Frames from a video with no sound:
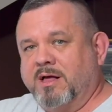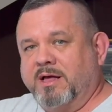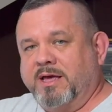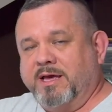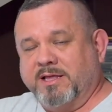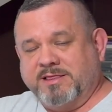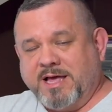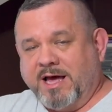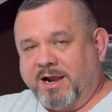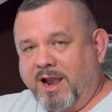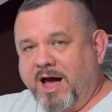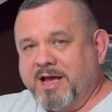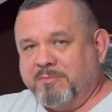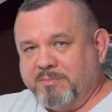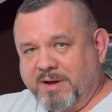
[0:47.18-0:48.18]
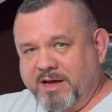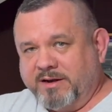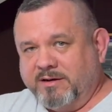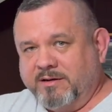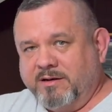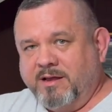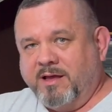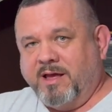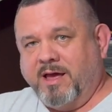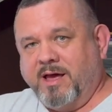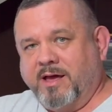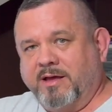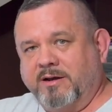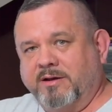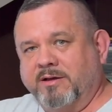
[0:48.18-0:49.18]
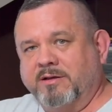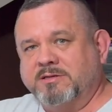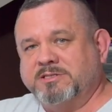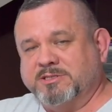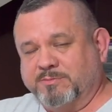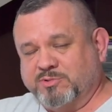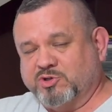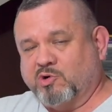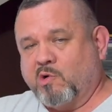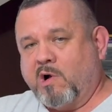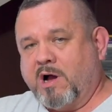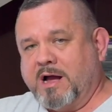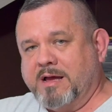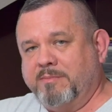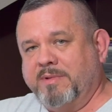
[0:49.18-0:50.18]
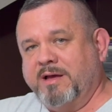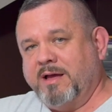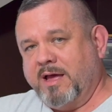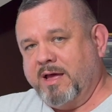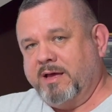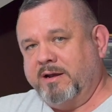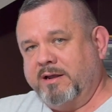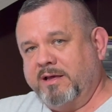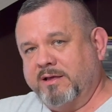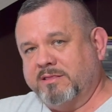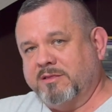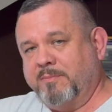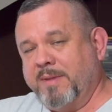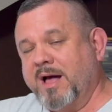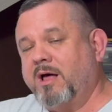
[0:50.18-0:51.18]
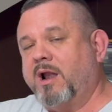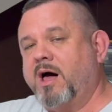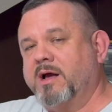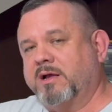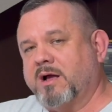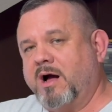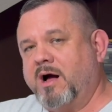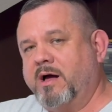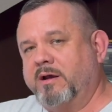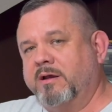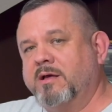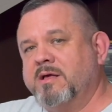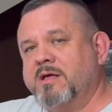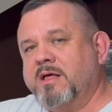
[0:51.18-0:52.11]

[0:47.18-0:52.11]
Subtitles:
hit that like button and subscribe and hit the bell icon.